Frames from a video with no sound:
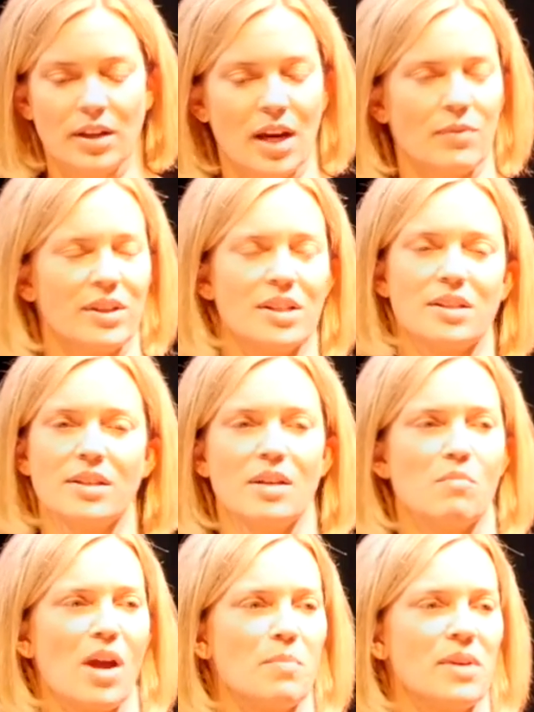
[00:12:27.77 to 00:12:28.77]
evidence that
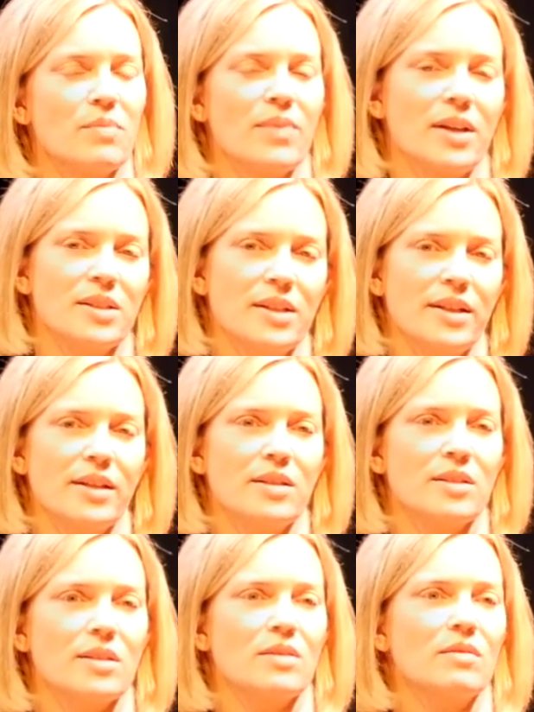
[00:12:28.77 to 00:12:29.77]
it might be affecting
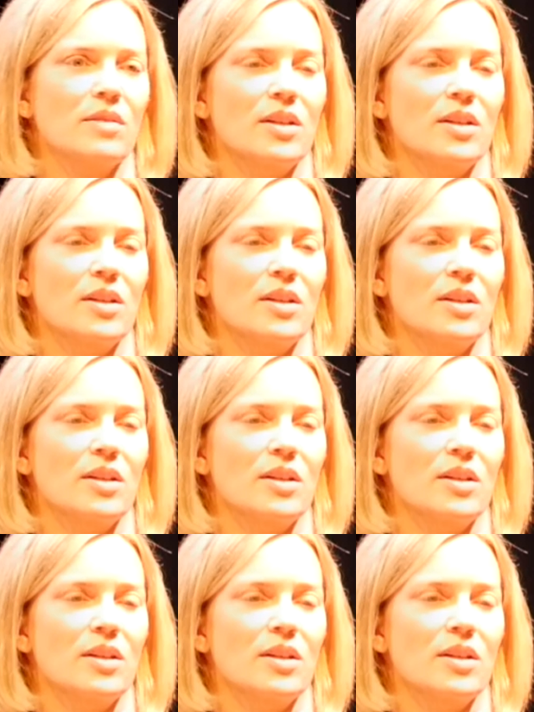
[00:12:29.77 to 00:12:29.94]
kids